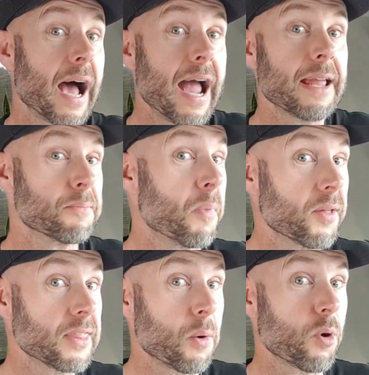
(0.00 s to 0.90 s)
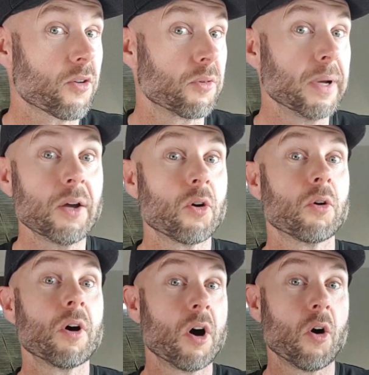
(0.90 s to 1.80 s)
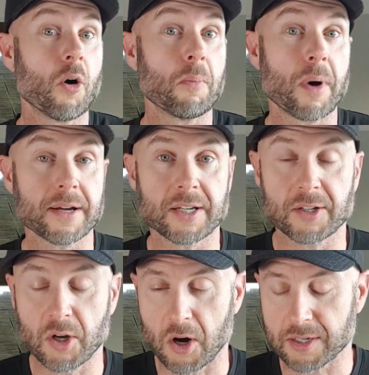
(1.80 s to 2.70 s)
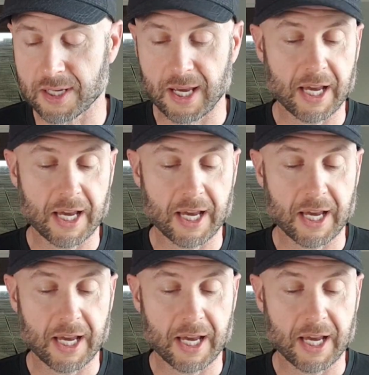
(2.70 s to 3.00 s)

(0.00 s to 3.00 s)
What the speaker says: hey, might that work for me or might it not?